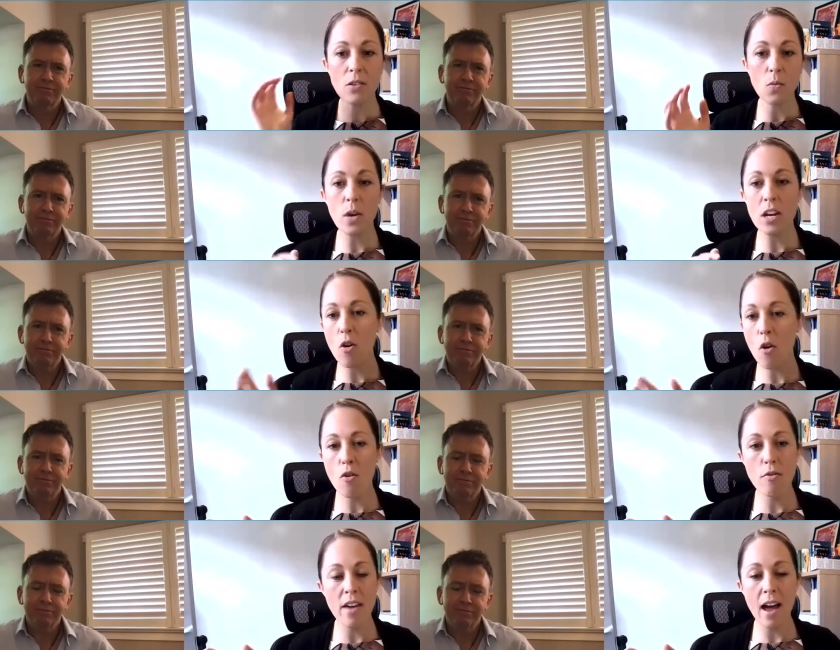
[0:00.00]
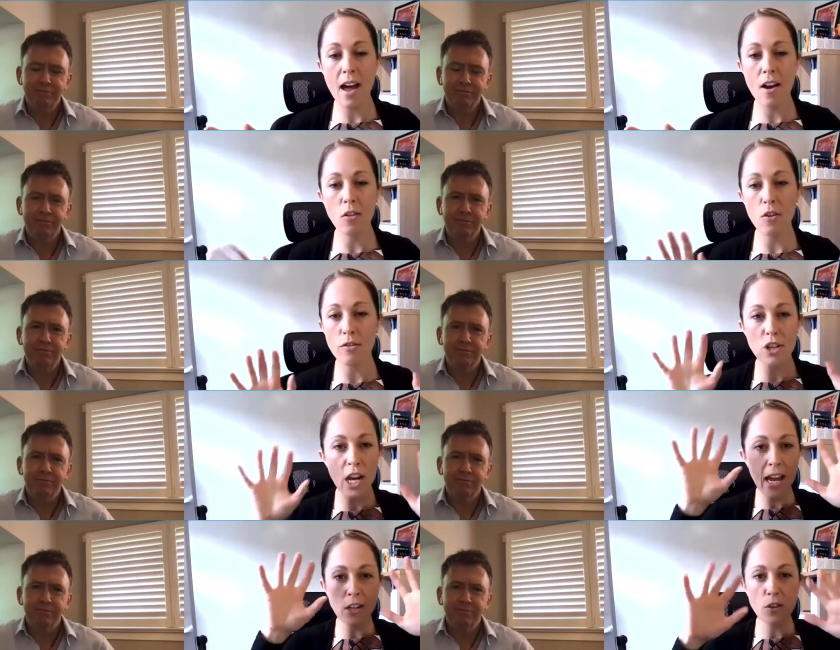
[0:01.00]
Speaker 1: we know that a lot of
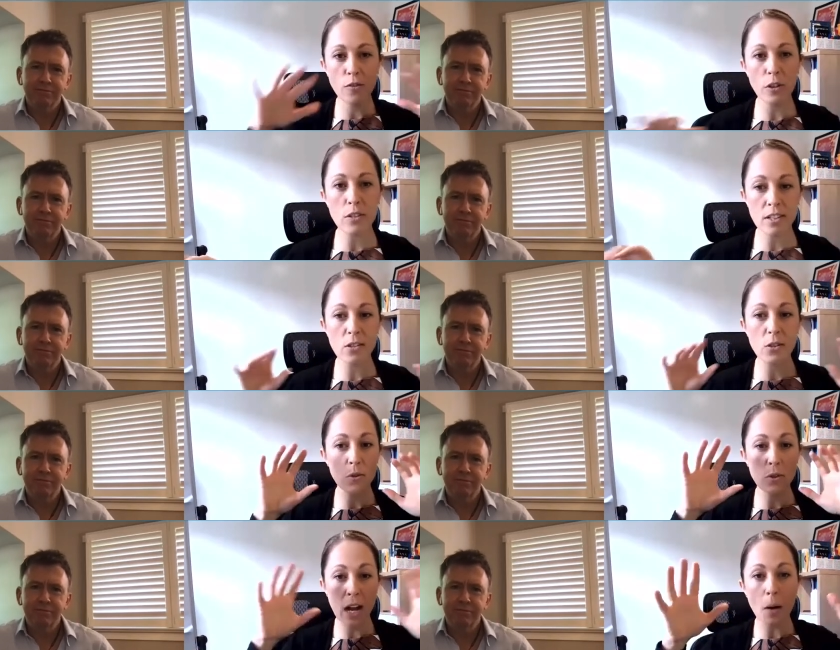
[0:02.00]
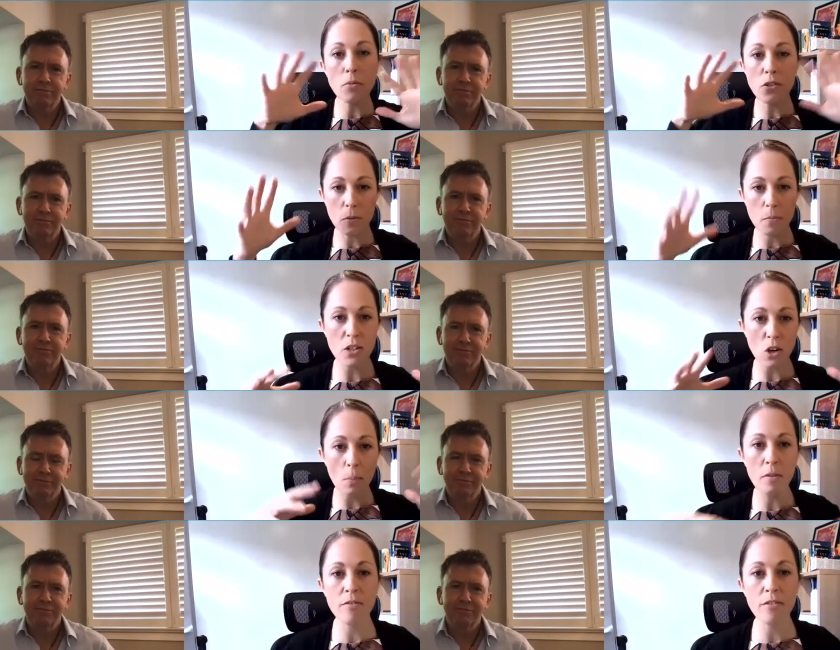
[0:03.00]
change filters or comes from the top
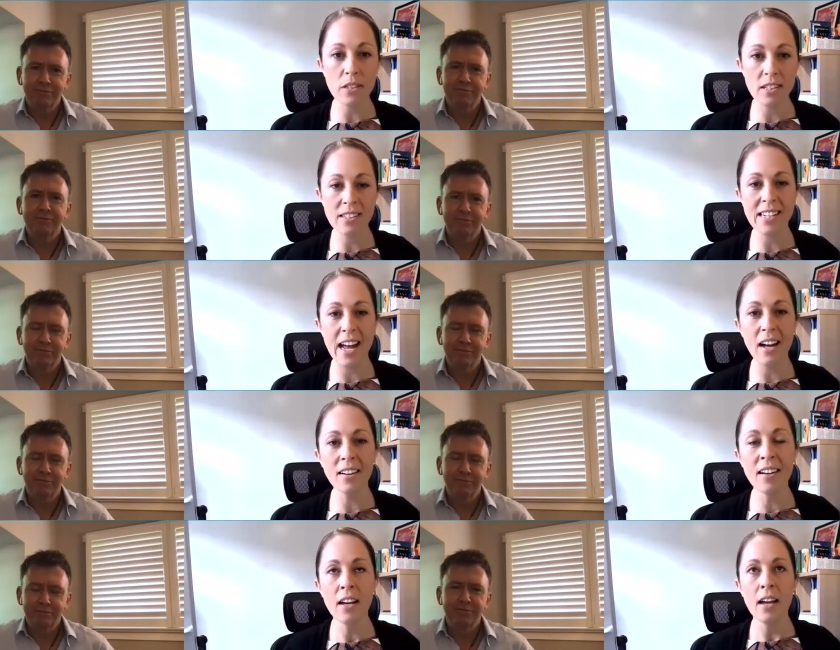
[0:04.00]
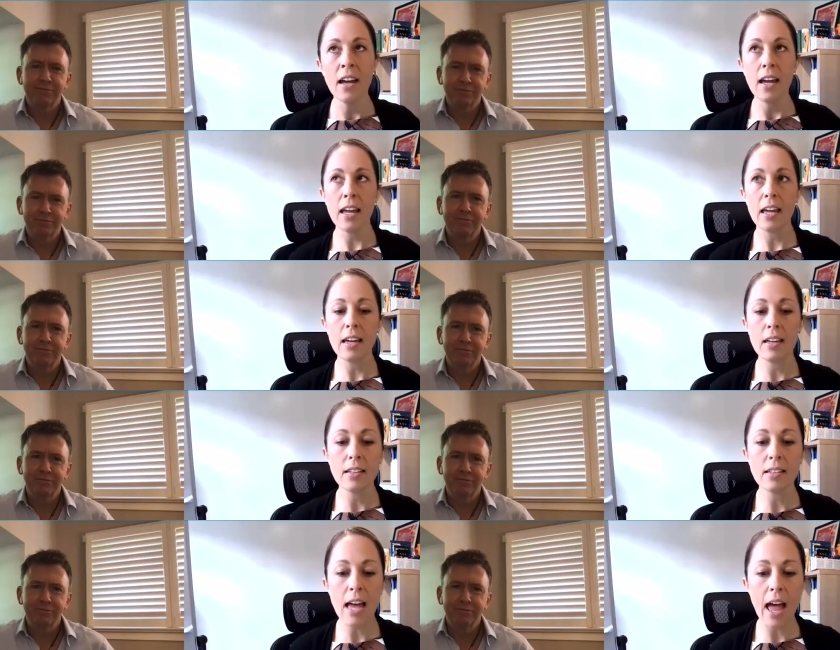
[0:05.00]
and filters down,
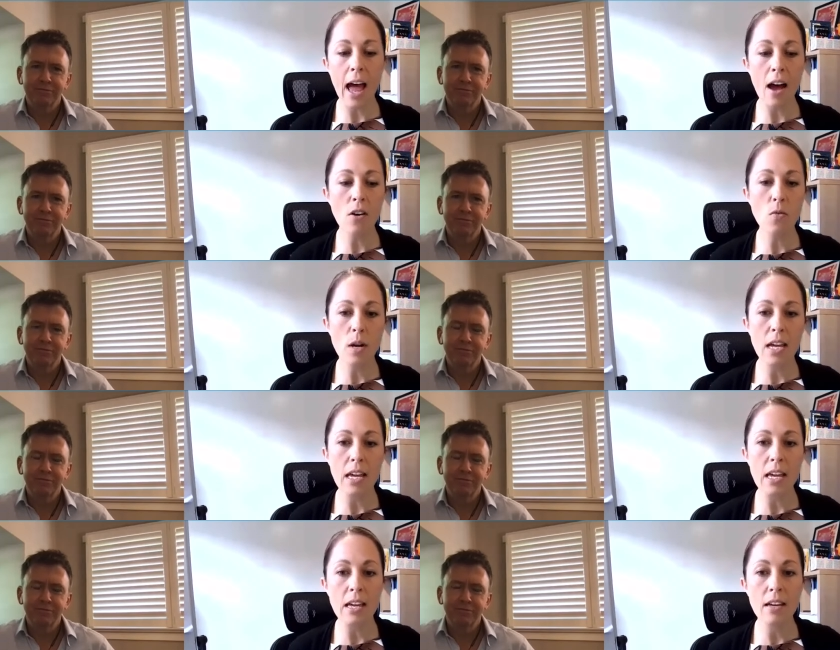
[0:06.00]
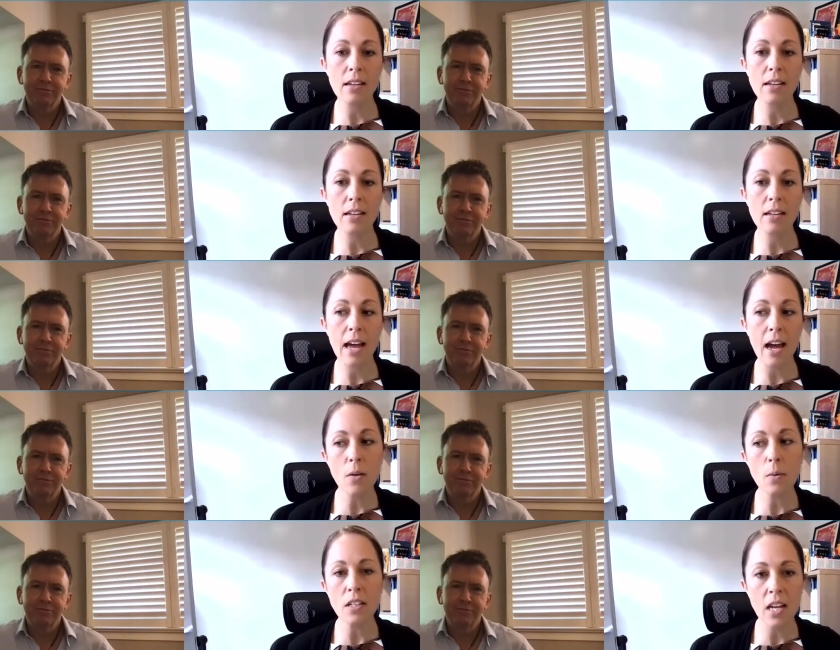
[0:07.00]
is how do we how do
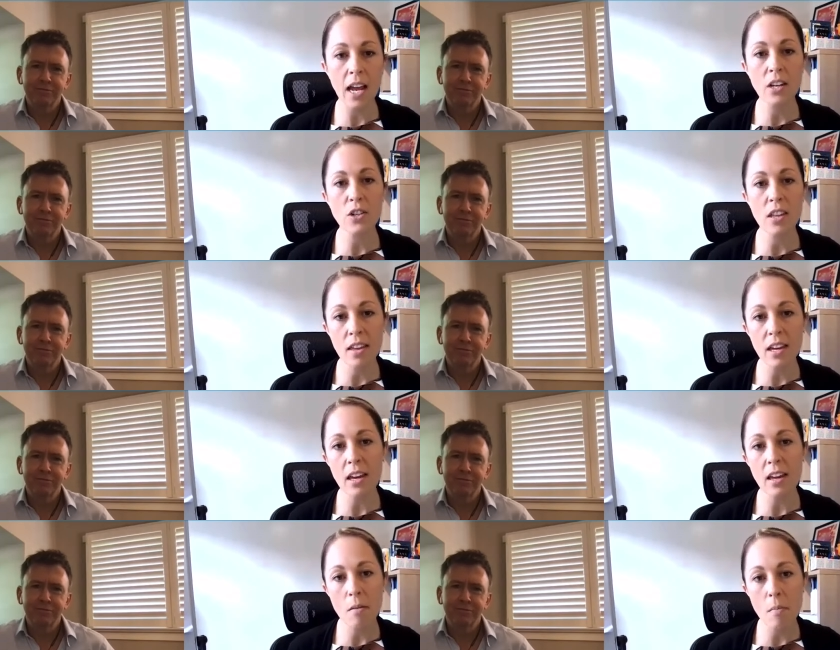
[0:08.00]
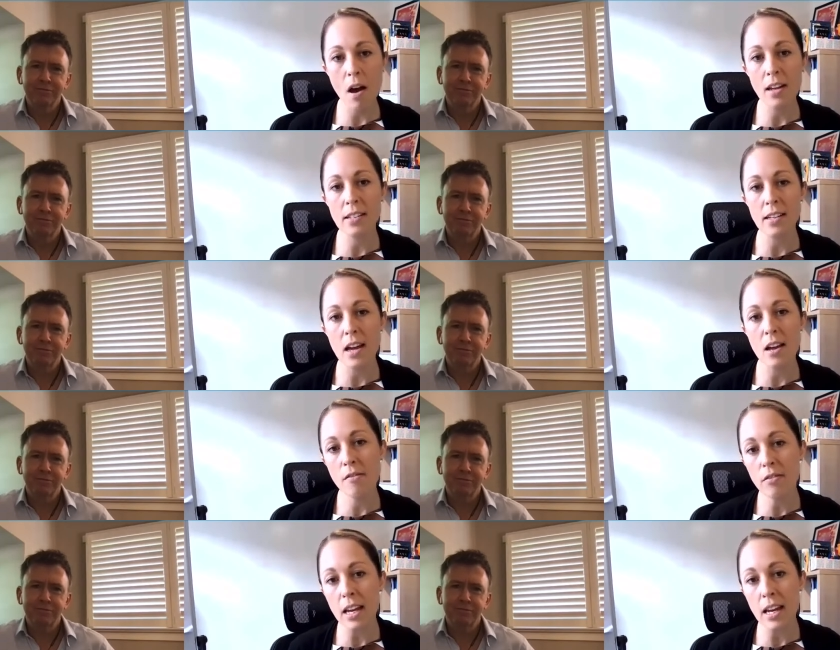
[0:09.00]
we change the thinking and the mindset
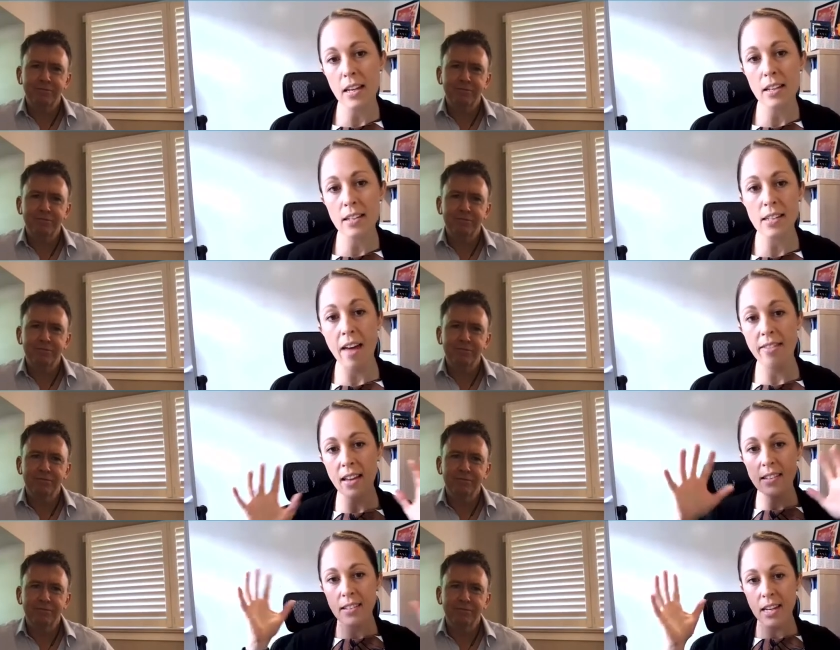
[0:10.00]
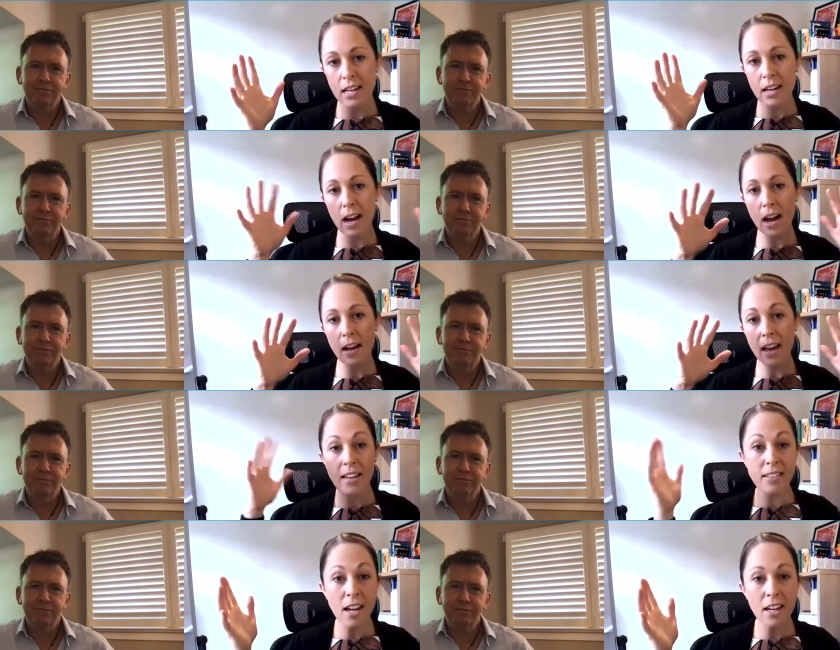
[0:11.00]
of leaders at that senior
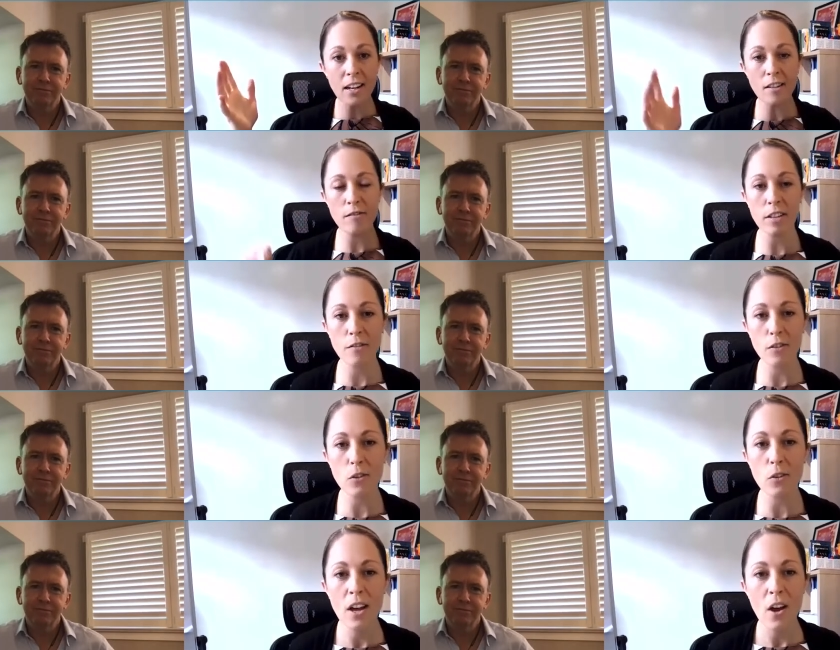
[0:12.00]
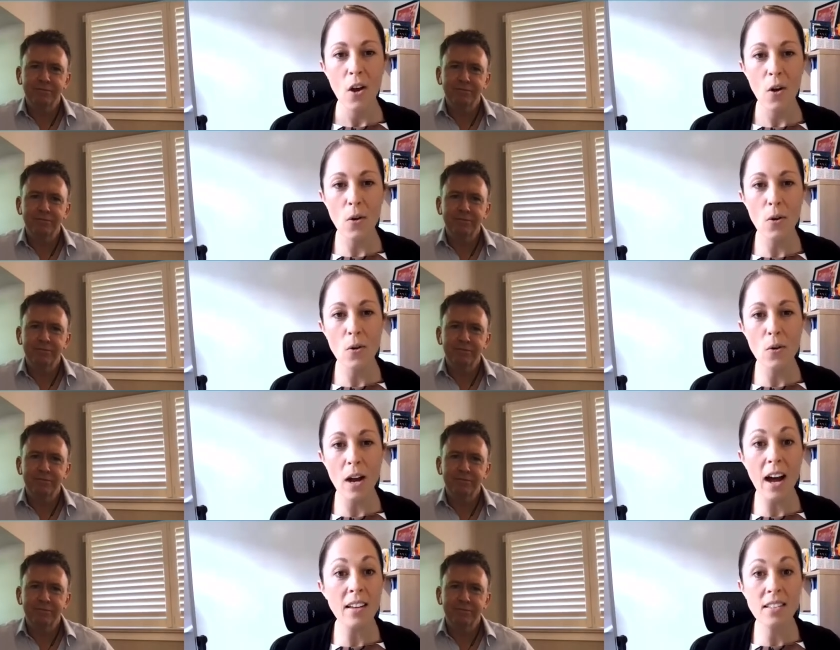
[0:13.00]
executive level who
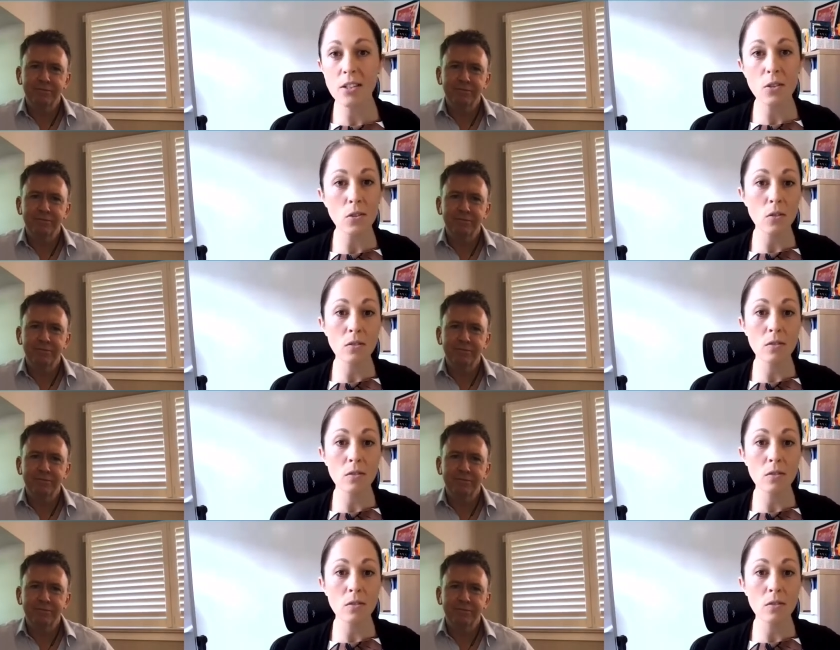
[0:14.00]
are still